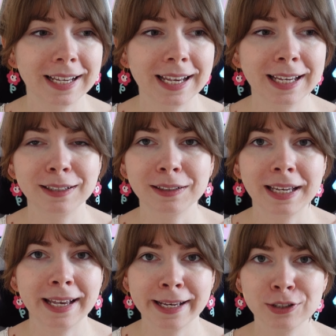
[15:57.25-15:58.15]
and
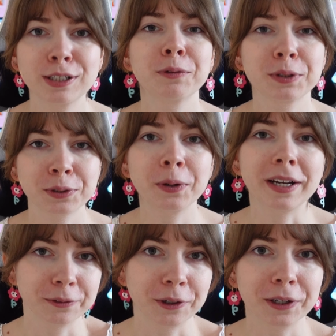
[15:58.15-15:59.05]
actually it was
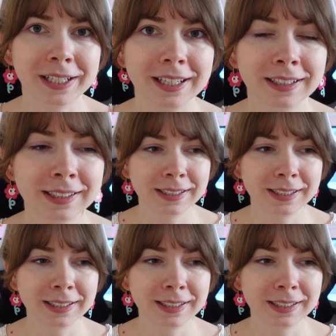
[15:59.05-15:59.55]
quite rocky.